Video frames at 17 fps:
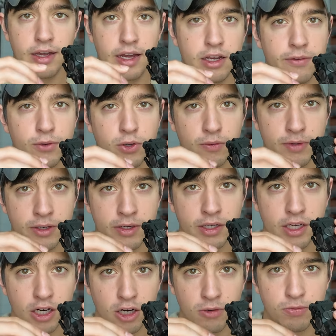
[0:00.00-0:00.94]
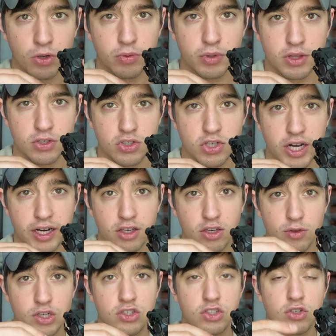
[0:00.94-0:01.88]
And if you're very careful with the stock
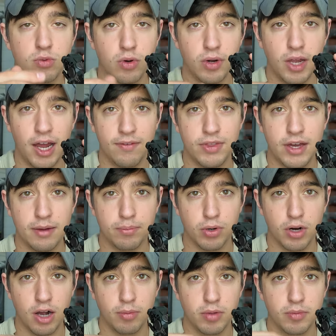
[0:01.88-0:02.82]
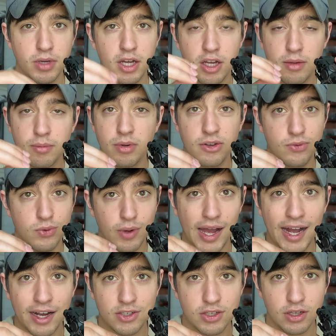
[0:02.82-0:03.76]
units, you won't have that problem, but if you
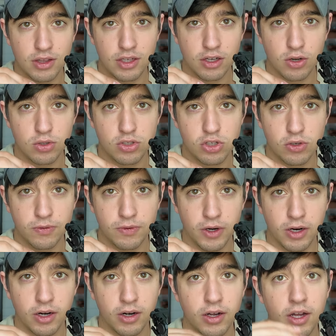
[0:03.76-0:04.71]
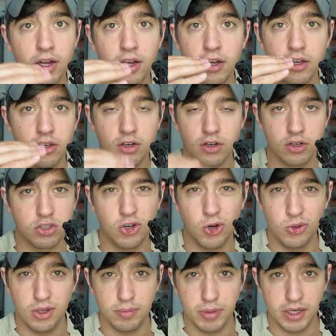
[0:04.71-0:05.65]
accidentally go too far, you're going to
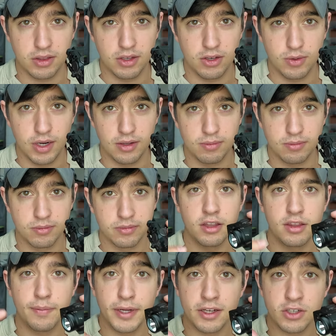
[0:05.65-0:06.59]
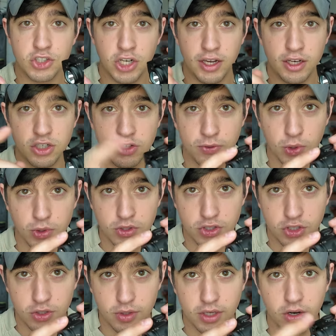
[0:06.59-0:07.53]
totally break the unit. The biggest changes for this
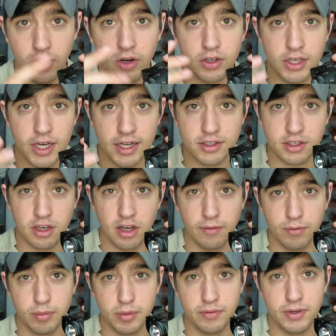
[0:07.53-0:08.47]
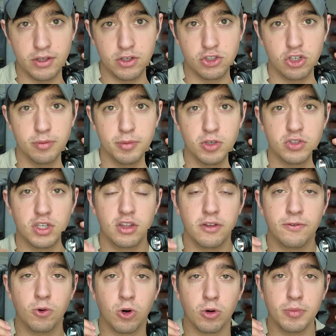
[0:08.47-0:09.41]
unit are yet to come from Defense Distributors in the
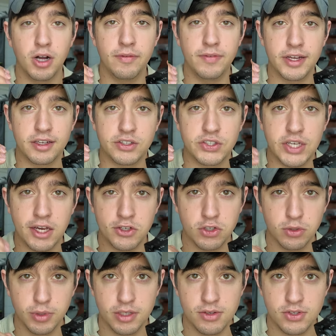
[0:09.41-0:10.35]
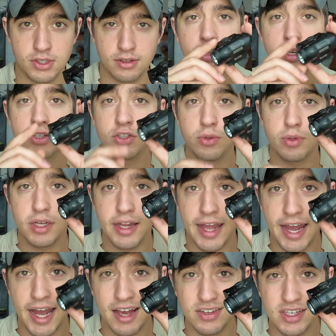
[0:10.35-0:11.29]
form of accessories. This unit,
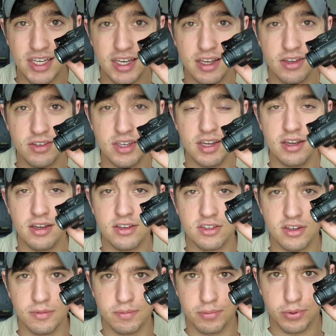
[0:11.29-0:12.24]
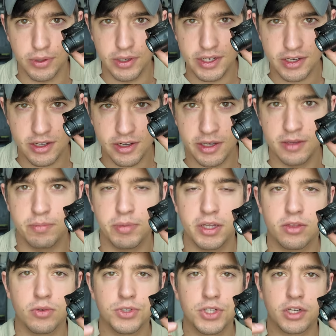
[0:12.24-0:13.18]
as is pretty good,
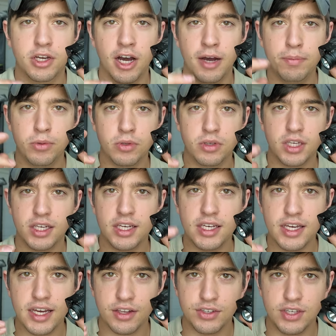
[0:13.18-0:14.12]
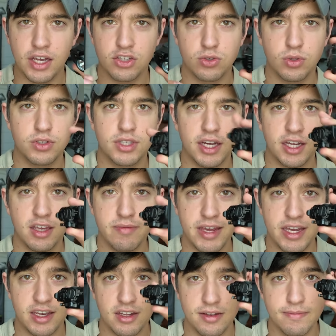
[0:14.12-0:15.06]
but there's a couple key accessories that can
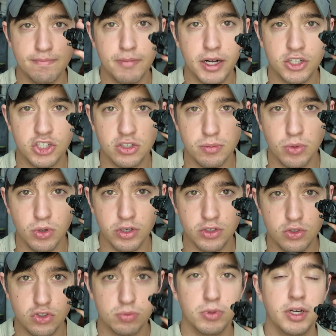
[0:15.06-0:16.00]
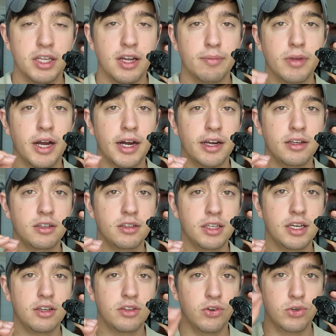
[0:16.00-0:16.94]
make it much more usable, and I'm not going to
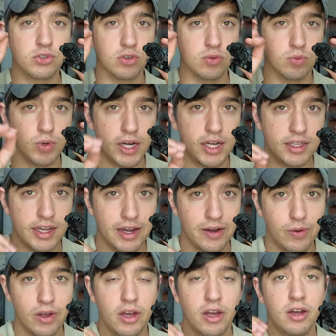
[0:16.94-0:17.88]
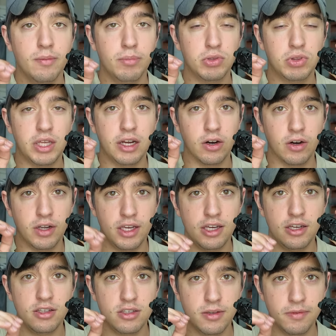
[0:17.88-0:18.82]
leak those right now, but they are
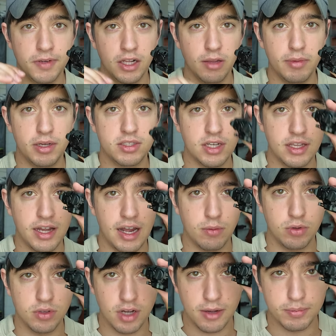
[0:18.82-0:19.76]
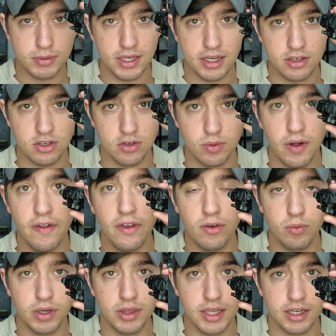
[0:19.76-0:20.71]
in development, and I will update you
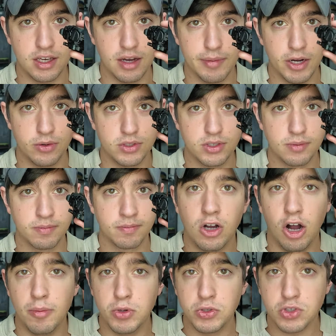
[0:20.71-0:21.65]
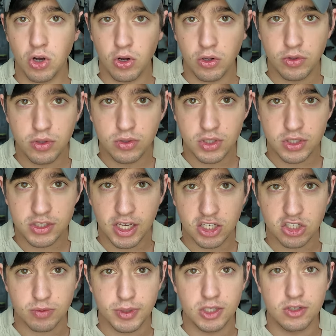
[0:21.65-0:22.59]
when they come out. Almost all of those
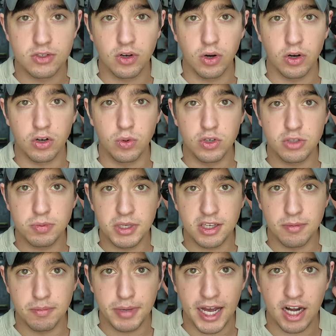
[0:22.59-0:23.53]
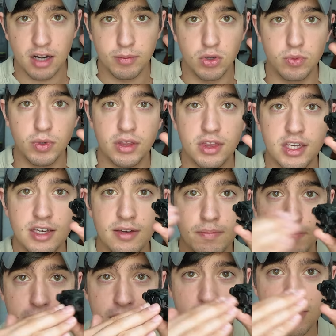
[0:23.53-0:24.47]
accessories are going to be compatible with the
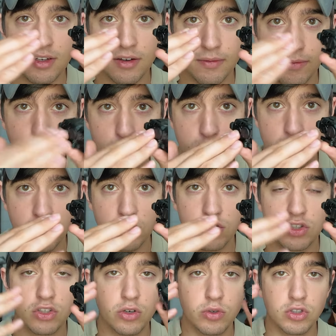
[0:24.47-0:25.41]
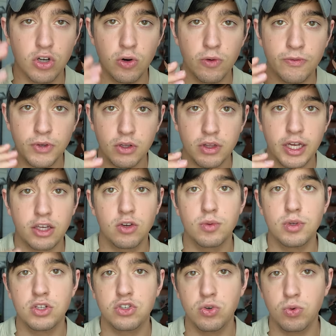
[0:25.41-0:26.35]
base version, so don't feel like you
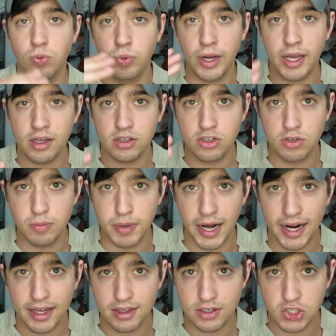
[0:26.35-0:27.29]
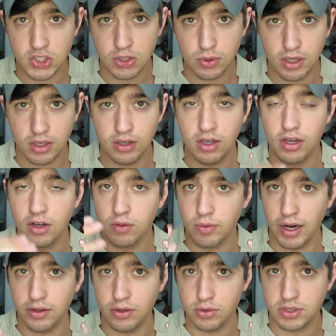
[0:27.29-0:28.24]
need to wait to buy this unit
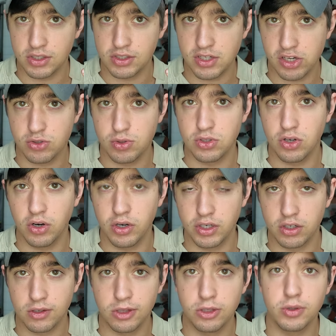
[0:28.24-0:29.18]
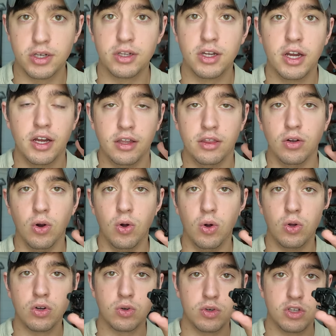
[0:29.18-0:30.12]
while those accessories are included. They're
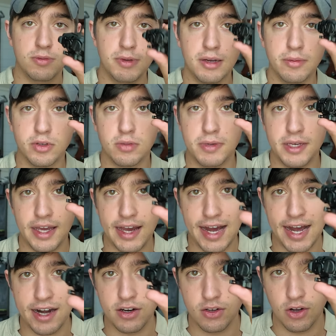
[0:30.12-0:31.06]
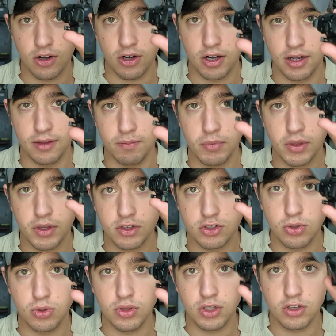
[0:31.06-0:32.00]
all going to be able to be added on
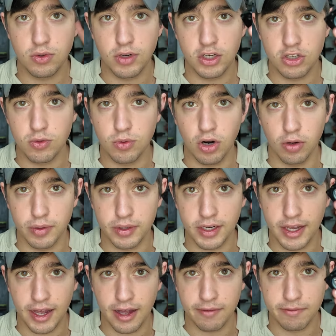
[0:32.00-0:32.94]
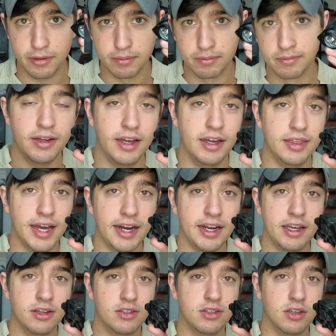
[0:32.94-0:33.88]
to the unit you already have. And that
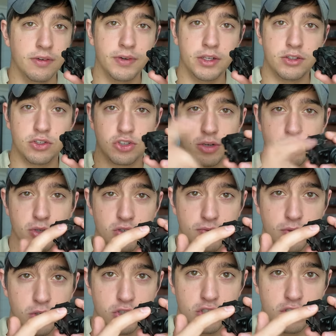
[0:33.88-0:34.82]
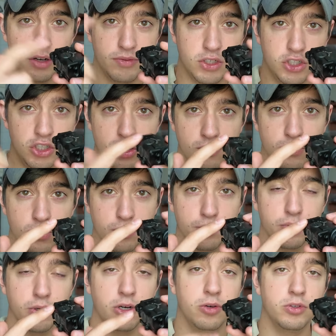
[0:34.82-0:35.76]
is the Defense Distributors version of the GL4
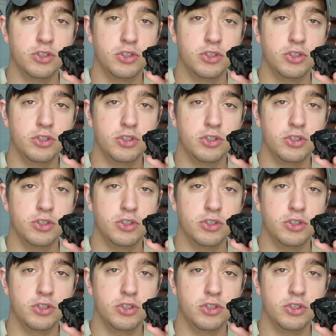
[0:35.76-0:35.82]
Pro.